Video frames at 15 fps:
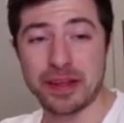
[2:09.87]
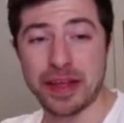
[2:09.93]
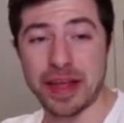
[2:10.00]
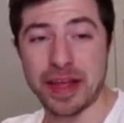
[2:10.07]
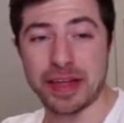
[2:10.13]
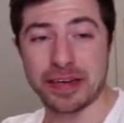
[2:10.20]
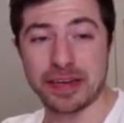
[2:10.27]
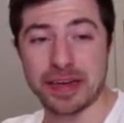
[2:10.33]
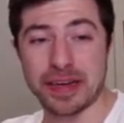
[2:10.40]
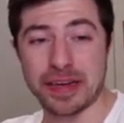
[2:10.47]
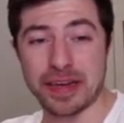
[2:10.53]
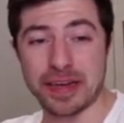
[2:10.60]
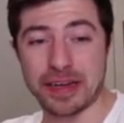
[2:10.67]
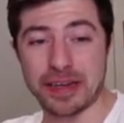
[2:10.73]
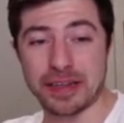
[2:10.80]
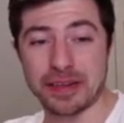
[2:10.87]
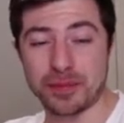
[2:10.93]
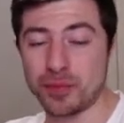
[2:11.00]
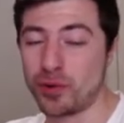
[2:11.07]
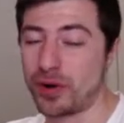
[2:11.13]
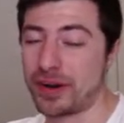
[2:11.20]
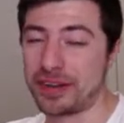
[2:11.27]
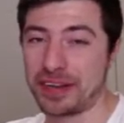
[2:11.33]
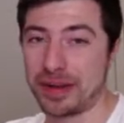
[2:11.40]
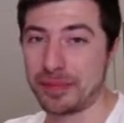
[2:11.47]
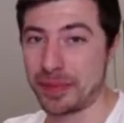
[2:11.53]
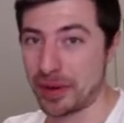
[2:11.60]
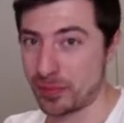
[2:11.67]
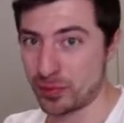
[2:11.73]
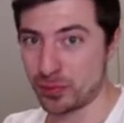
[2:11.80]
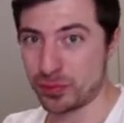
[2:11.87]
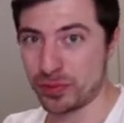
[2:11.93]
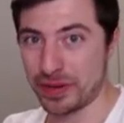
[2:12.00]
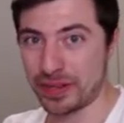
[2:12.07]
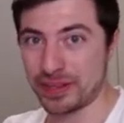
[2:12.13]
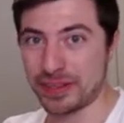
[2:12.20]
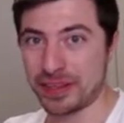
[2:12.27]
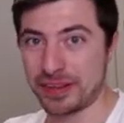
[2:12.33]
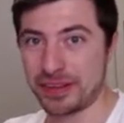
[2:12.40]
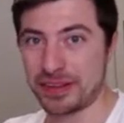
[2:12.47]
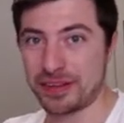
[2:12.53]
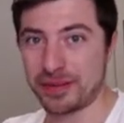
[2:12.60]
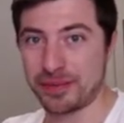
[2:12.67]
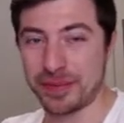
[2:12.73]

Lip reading: And the more I say bubble in this